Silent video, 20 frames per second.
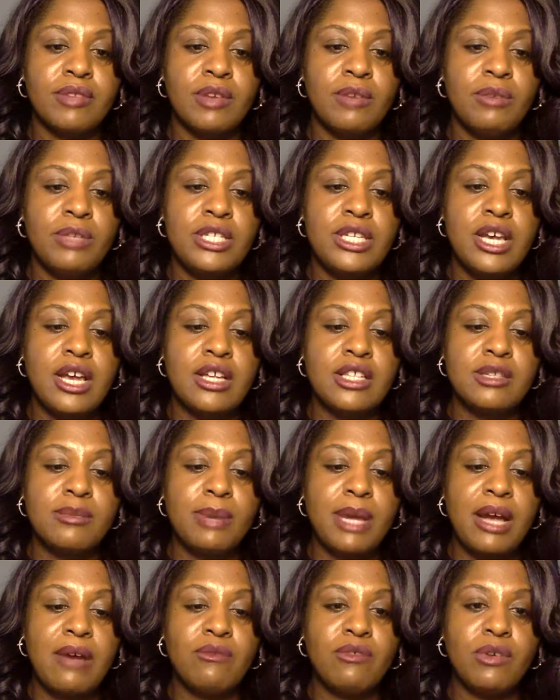We talked
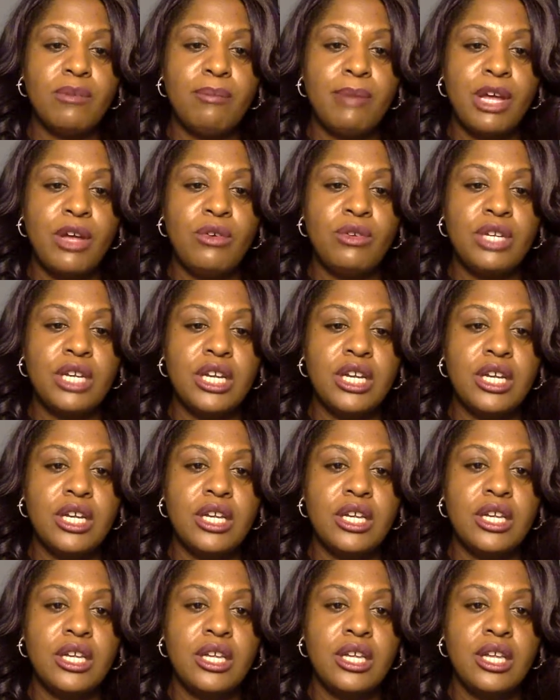about
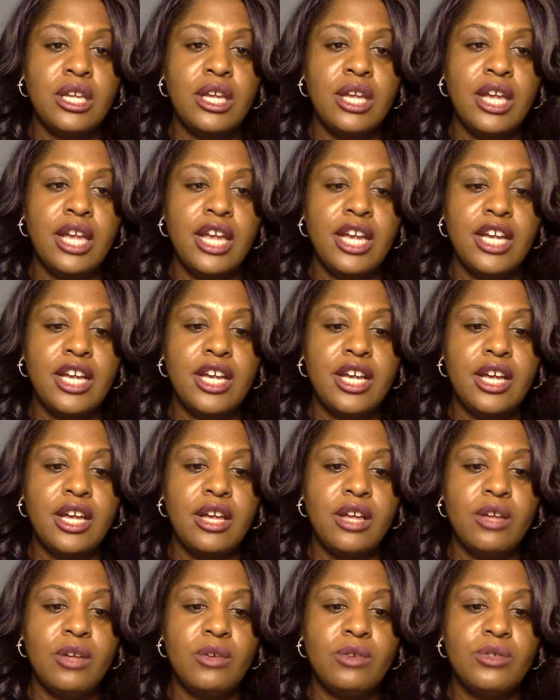Ramona and
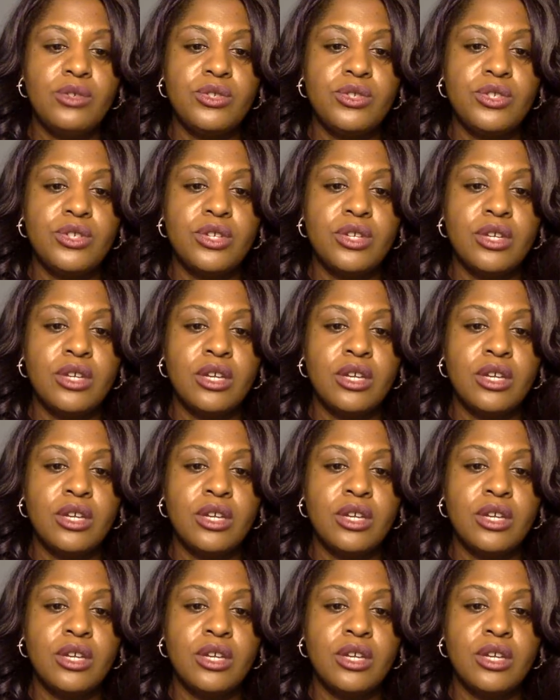Ghost.